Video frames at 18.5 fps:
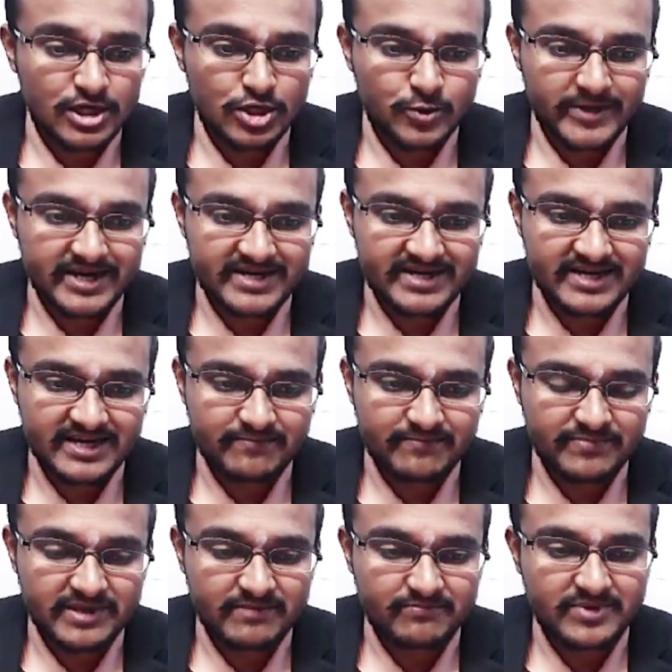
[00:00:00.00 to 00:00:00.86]

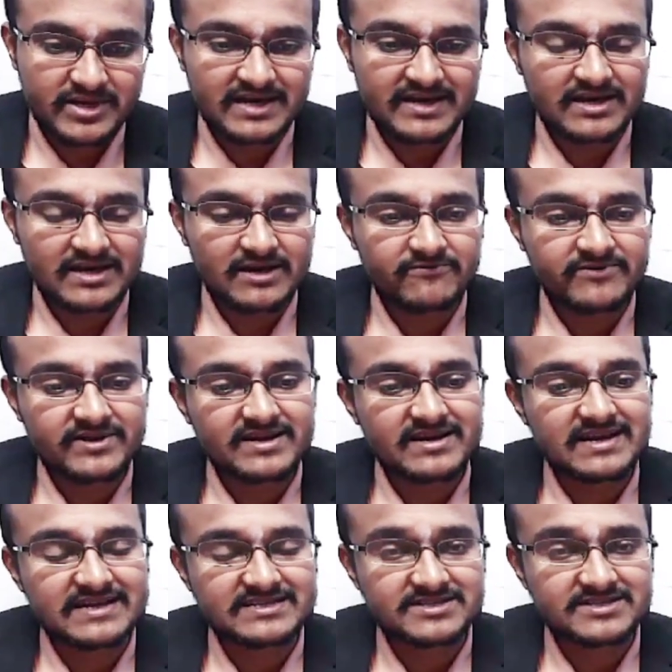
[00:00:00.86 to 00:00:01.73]
20 people are
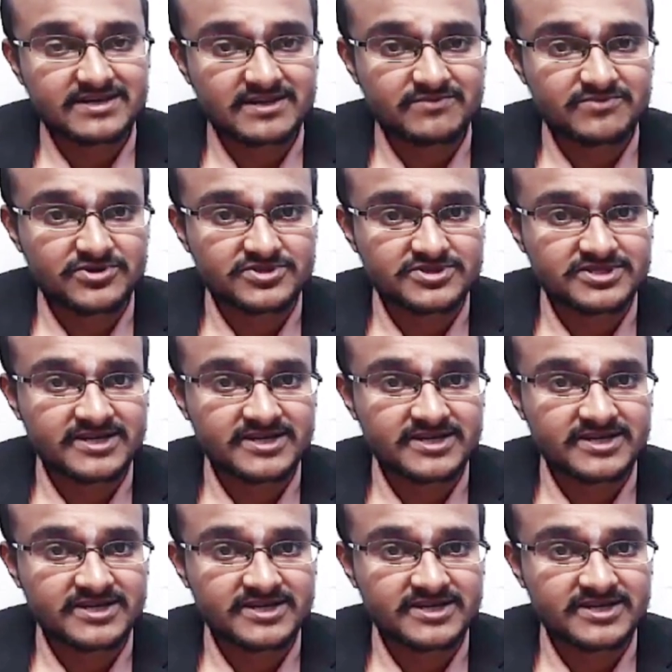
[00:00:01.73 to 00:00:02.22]
loving classical